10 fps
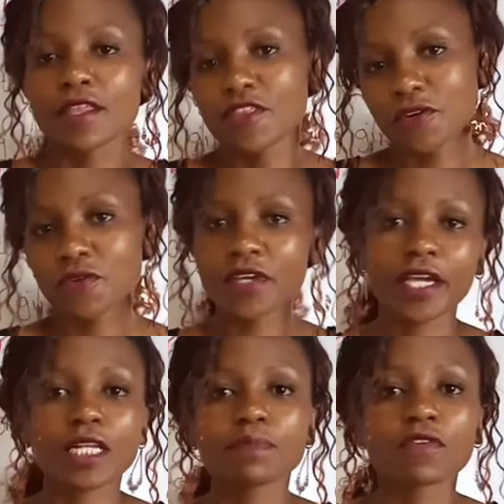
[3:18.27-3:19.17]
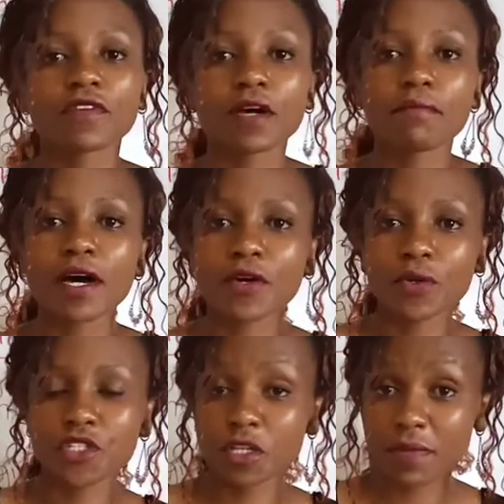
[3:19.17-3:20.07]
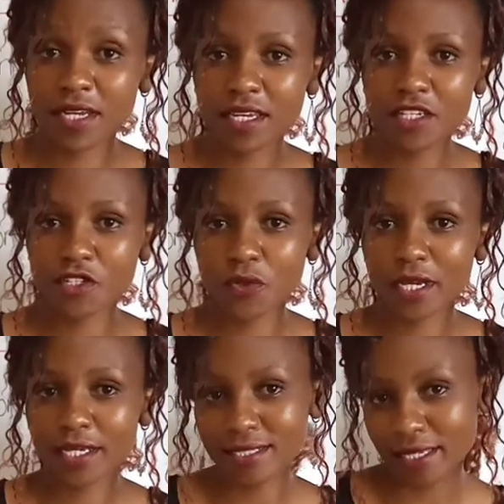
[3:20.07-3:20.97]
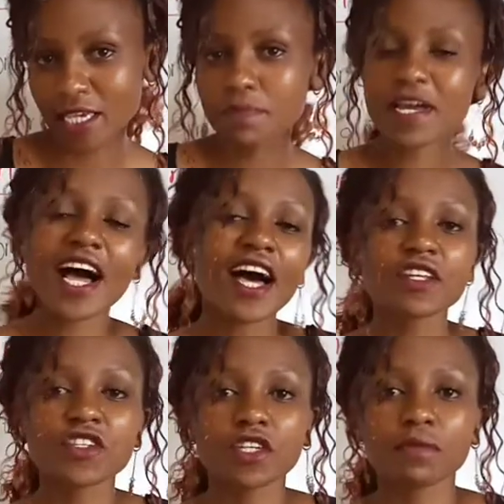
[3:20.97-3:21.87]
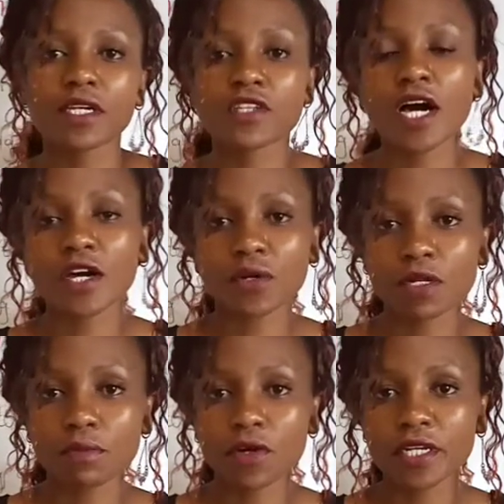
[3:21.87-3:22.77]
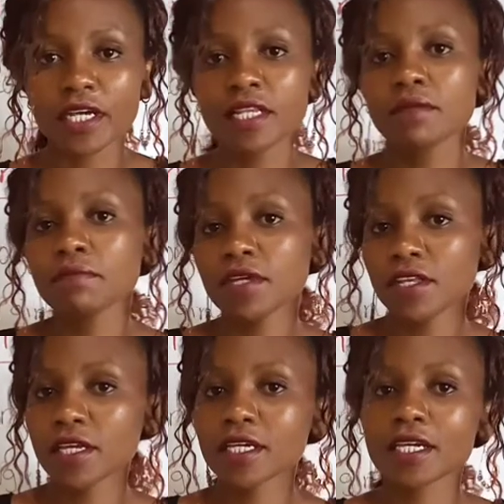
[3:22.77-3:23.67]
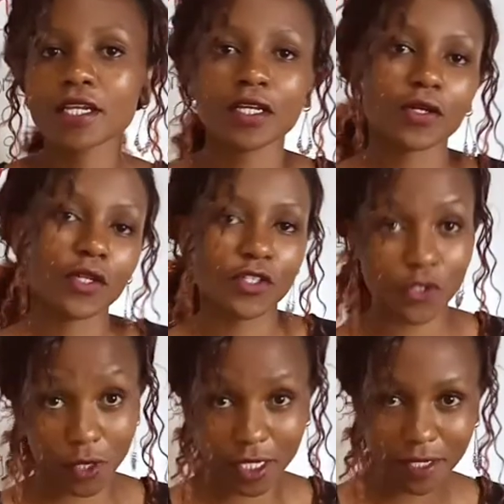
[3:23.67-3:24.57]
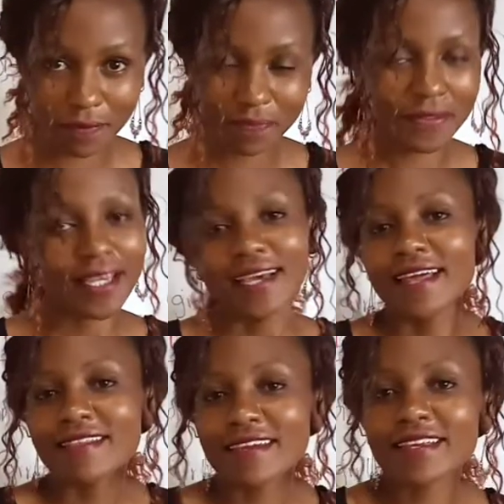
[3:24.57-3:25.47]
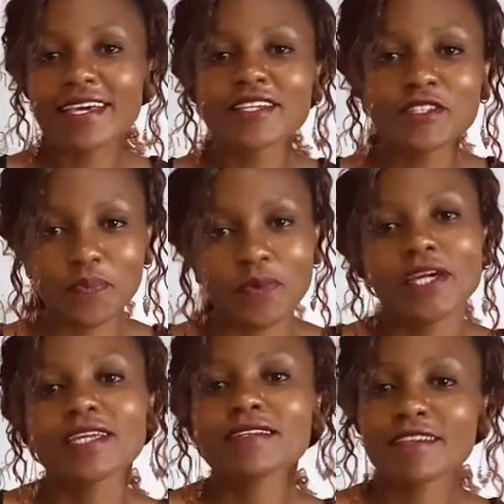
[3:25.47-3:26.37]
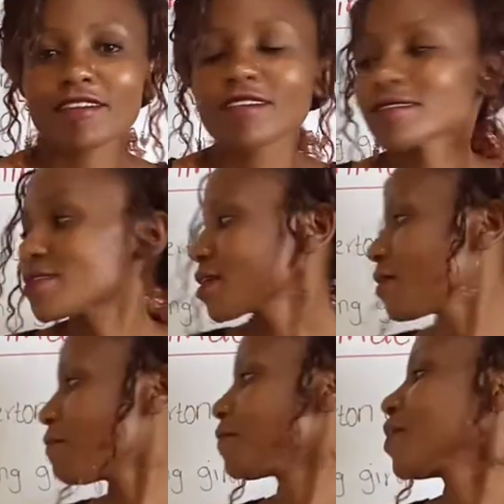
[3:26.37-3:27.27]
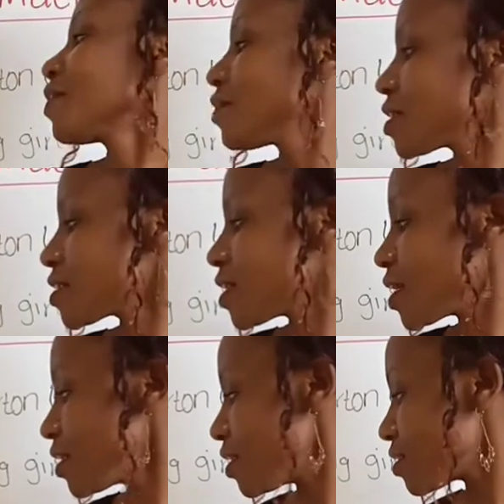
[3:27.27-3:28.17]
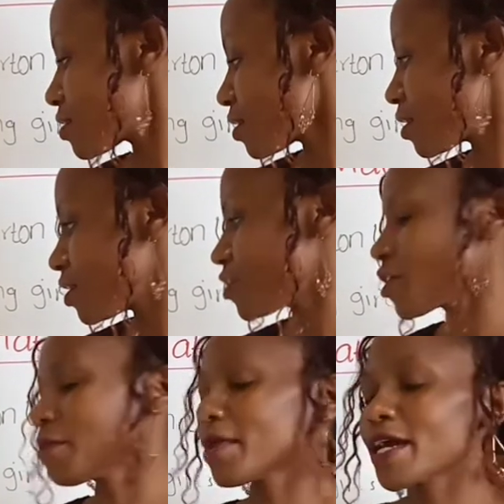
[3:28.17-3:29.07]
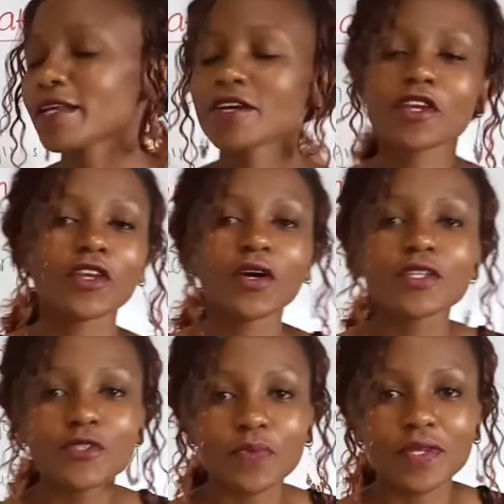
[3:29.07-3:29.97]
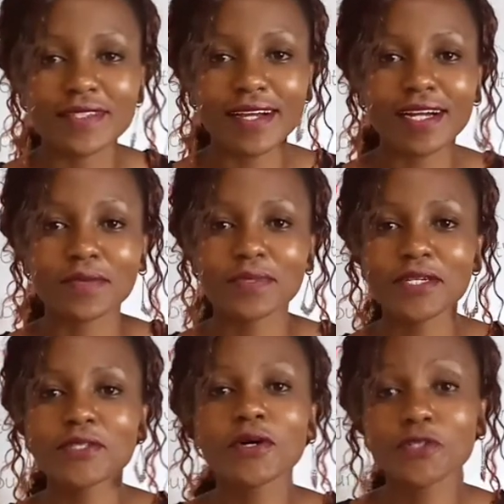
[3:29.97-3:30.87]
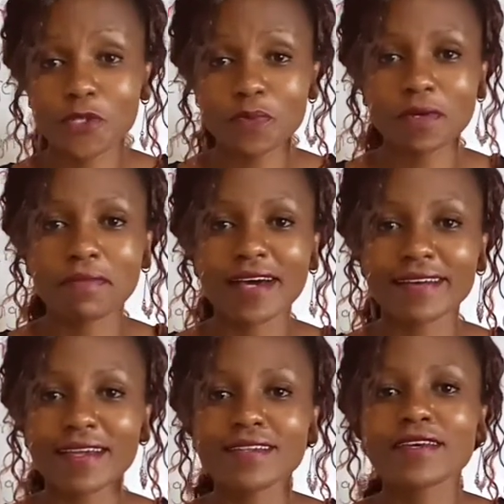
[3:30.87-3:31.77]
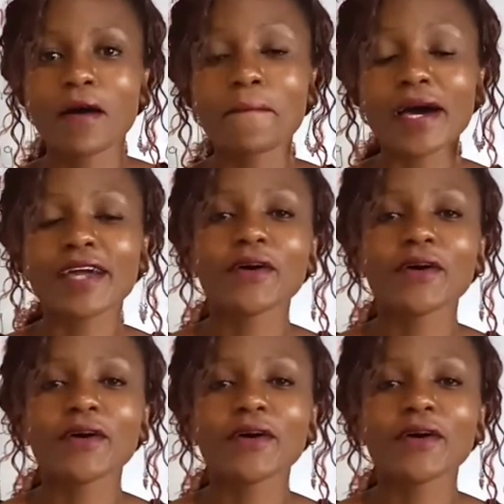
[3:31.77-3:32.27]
Through the help of Nabaru, she managed to escape and she met her role model, Mine Keningoitoi. The next point is, Razian is determined not to be married by